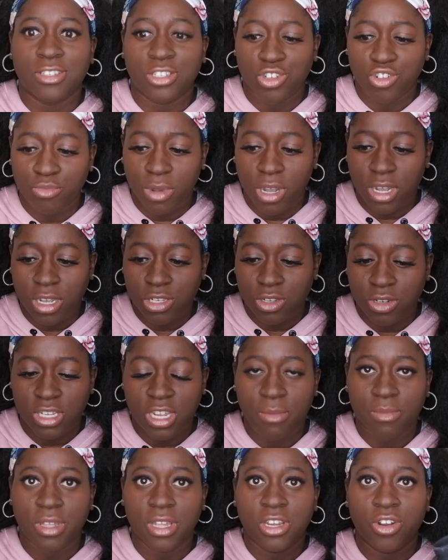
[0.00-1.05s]
$2 or
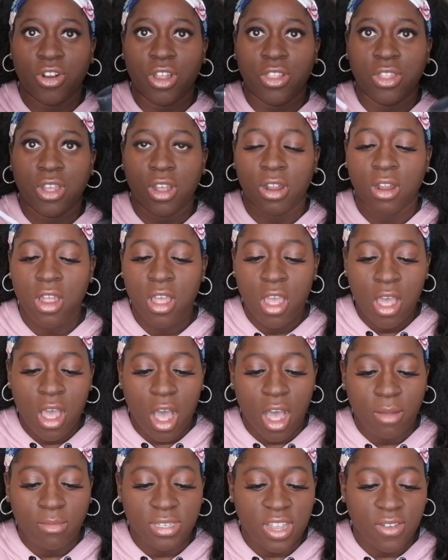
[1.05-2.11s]
something during their
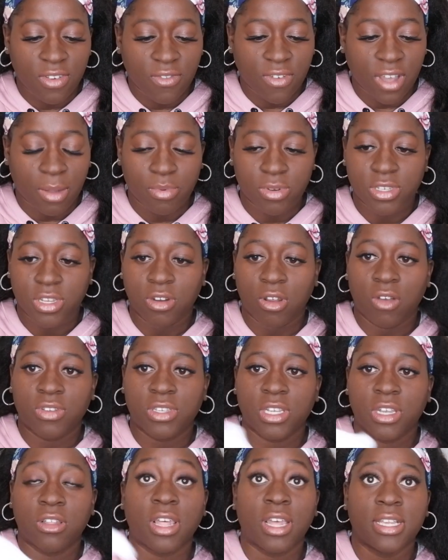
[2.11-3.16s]
75% off
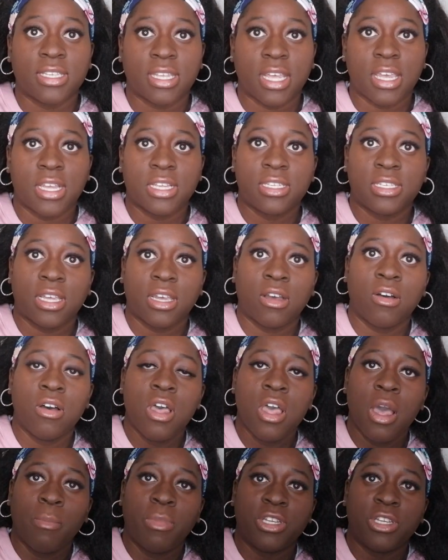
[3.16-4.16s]
sale, the SAS sale.